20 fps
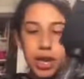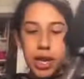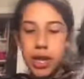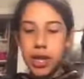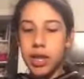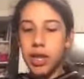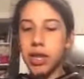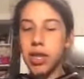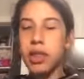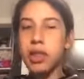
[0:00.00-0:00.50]
and
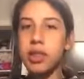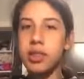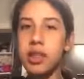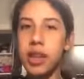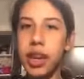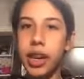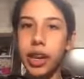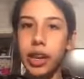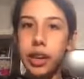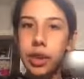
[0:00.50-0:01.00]
then in the
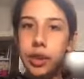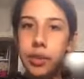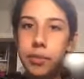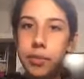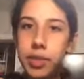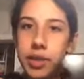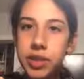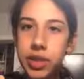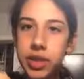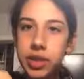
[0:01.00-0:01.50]
tank
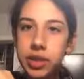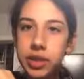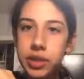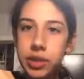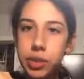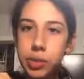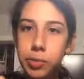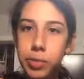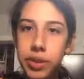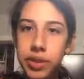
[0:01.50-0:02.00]
there's like this
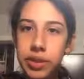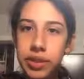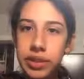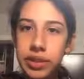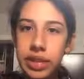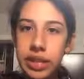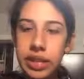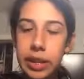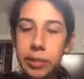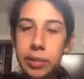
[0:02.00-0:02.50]
little piece that
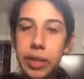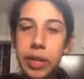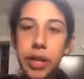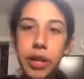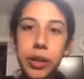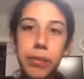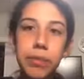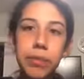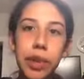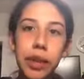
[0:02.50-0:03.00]
sticks up
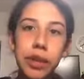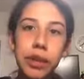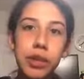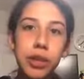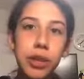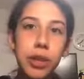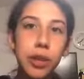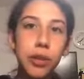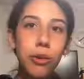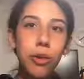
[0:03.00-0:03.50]
here that
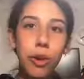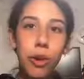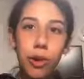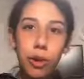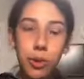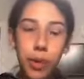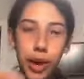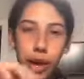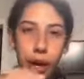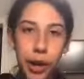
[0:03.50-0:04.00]
doesn't go all
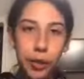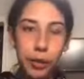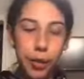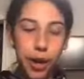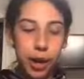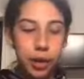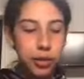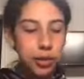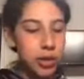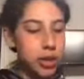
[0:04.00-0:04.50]
the way
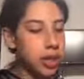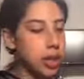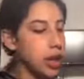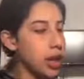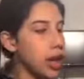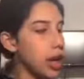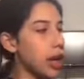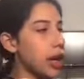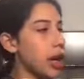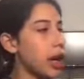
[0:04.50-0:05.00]
around.
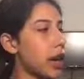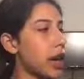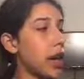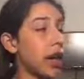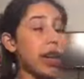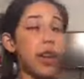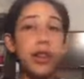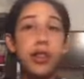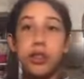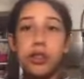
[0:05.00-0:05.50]

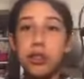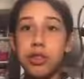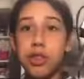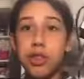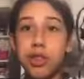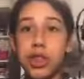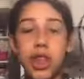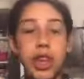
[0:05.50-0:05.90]
And you just